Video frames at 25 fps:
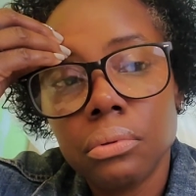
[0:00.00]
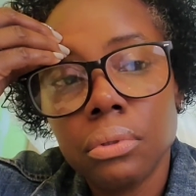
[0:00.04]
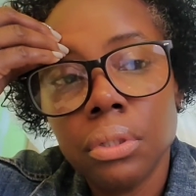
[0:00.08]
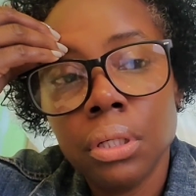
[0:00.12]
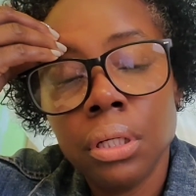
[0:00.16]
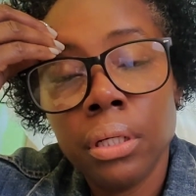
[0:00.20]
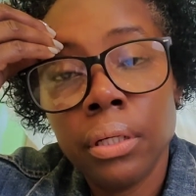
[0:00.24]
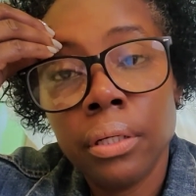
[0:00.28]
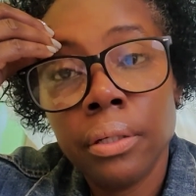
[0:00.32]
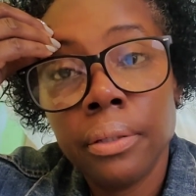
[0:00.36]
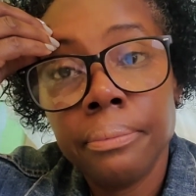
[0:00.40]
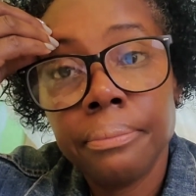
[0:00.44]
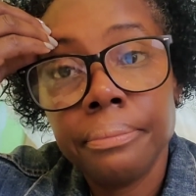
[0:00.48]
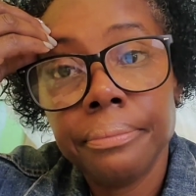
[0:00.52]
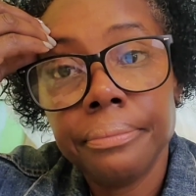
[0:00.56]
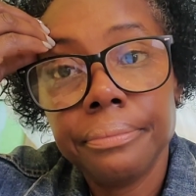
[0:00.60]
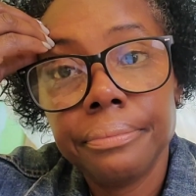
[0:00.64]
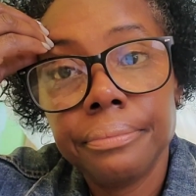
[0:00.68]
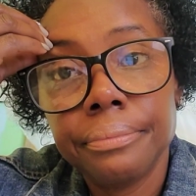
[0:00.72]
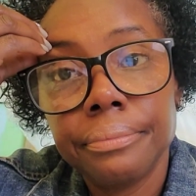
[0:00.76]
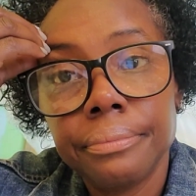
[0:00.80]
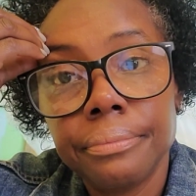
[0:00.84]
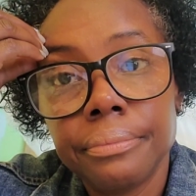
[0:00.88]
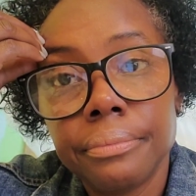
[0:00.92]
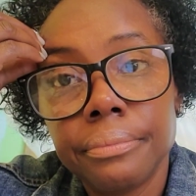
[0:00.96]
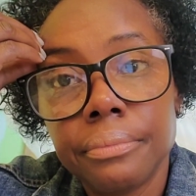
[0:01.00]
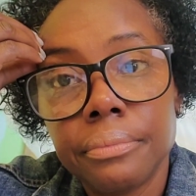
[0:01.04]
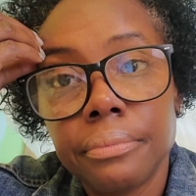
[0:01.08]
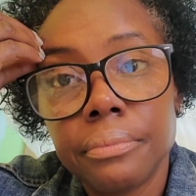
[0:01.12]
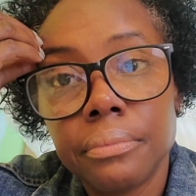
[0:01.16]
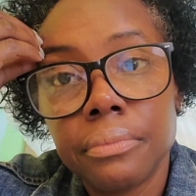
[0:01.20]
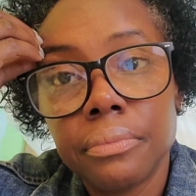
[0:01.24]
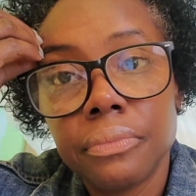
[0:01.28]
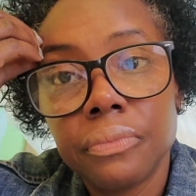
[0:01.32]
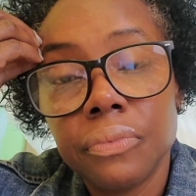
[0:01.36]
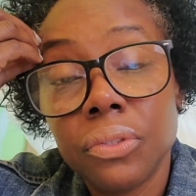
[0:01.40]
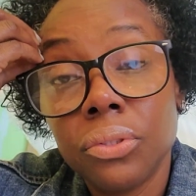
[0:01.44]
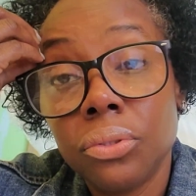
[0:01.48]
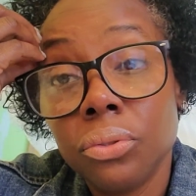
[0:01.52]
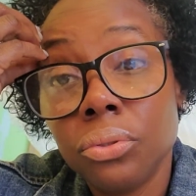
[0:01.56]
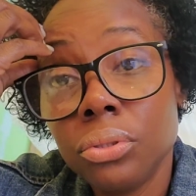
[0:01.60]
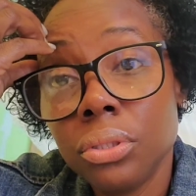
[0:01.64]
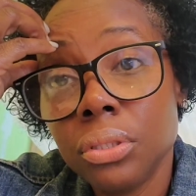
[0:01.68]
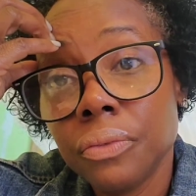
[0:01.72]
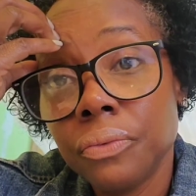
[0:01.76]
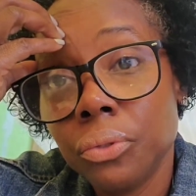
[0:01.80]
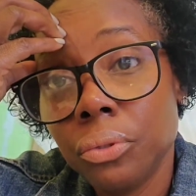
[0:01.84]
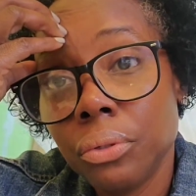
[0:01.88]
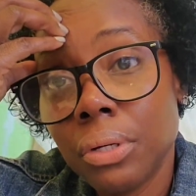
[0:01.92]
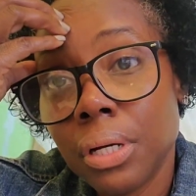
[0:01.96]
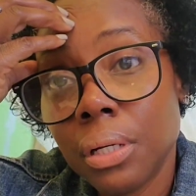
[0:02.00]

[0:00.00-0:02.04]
um, for those of you